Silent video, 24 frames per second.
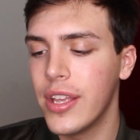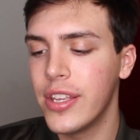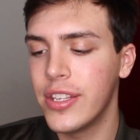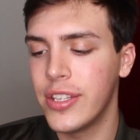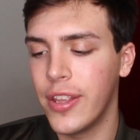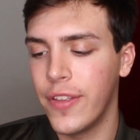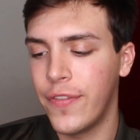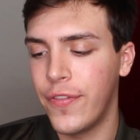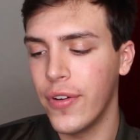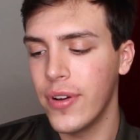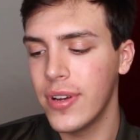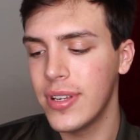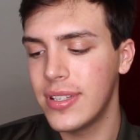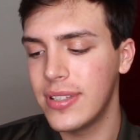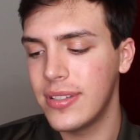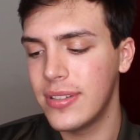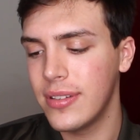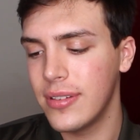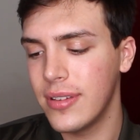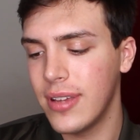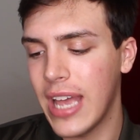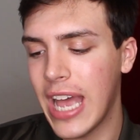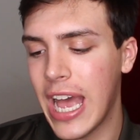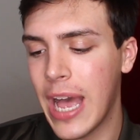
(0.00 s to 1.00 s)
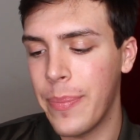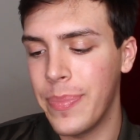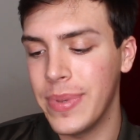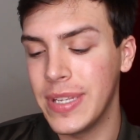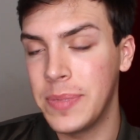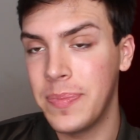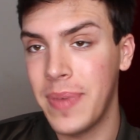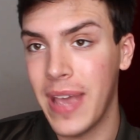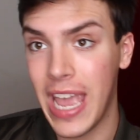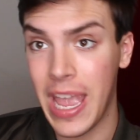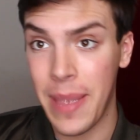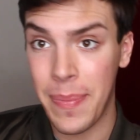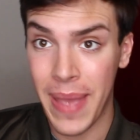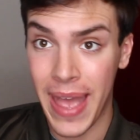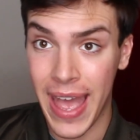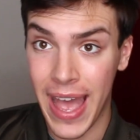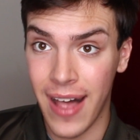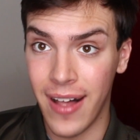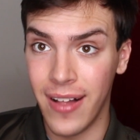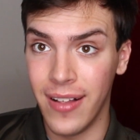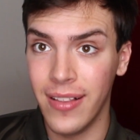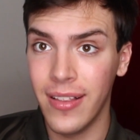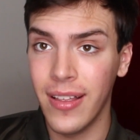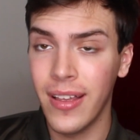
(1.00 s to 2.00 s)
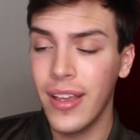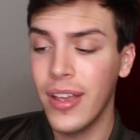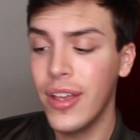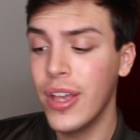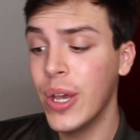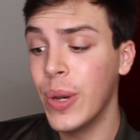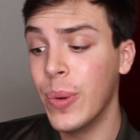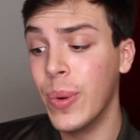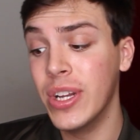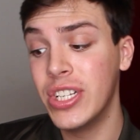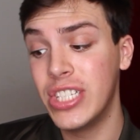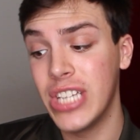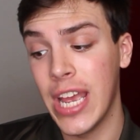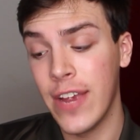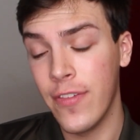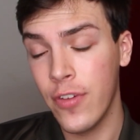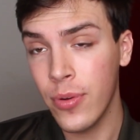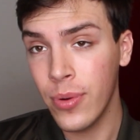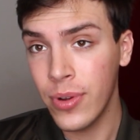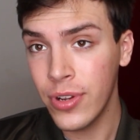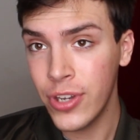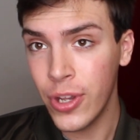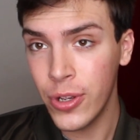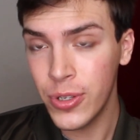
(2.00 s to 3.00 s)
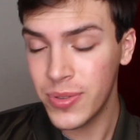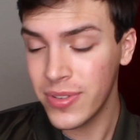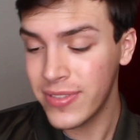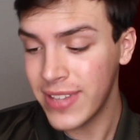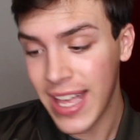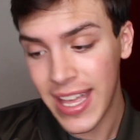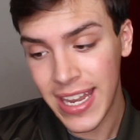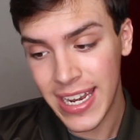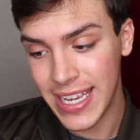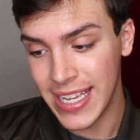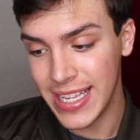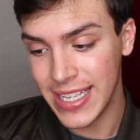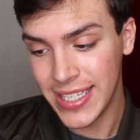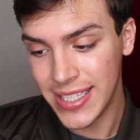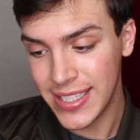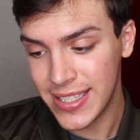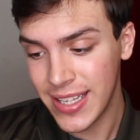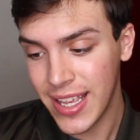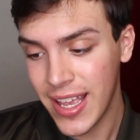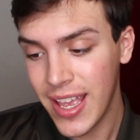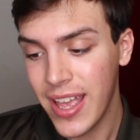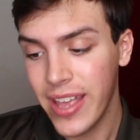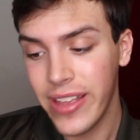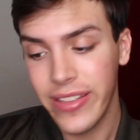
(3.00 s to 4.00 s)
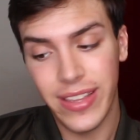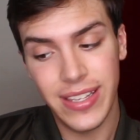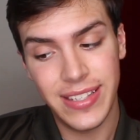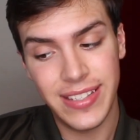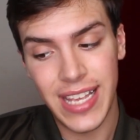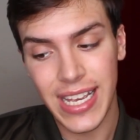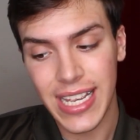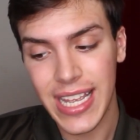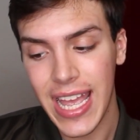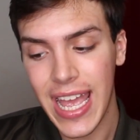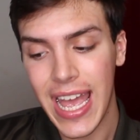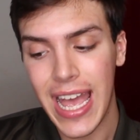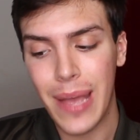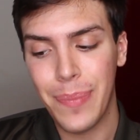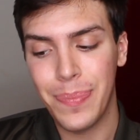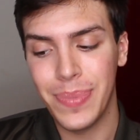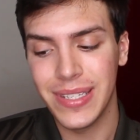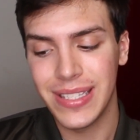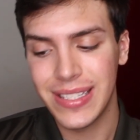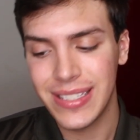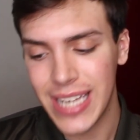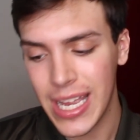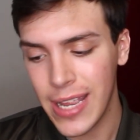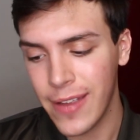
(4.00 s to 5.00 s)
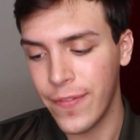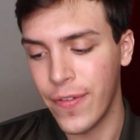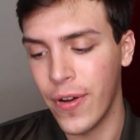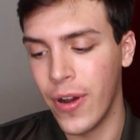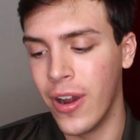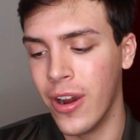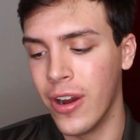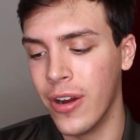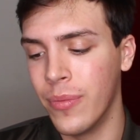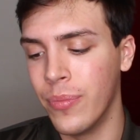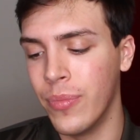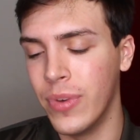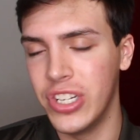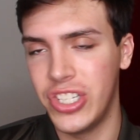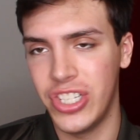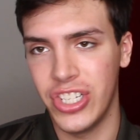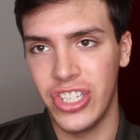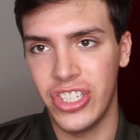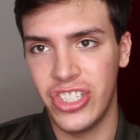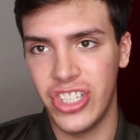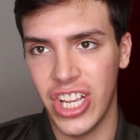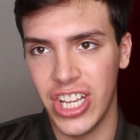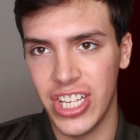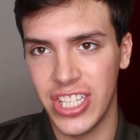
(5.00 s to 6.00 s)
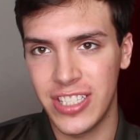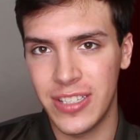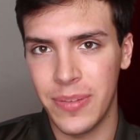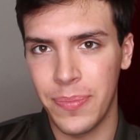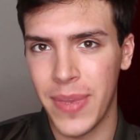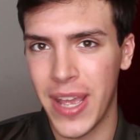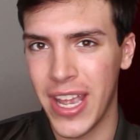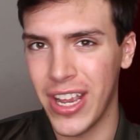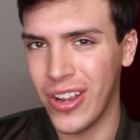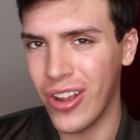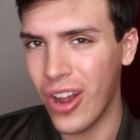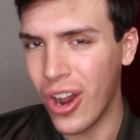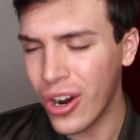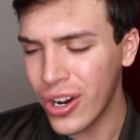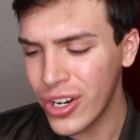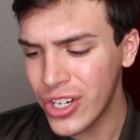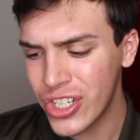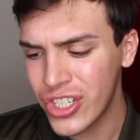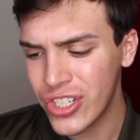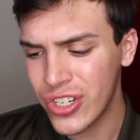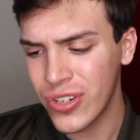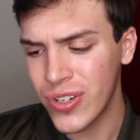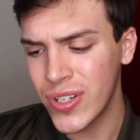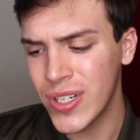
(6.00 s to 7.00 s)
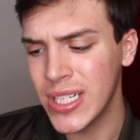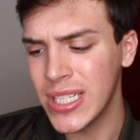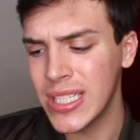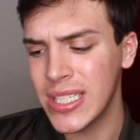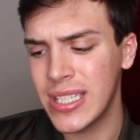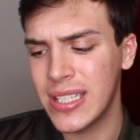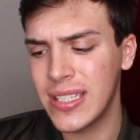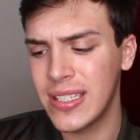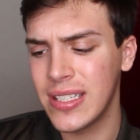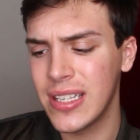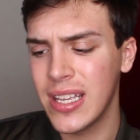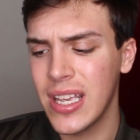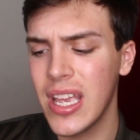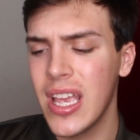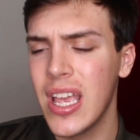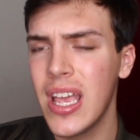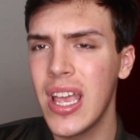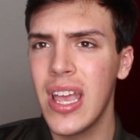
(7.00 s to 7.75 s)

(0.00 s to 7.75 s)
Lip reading: So the first app is PayPal, which everyone knows what that is. The second app is State Farm, which is just my car insurance.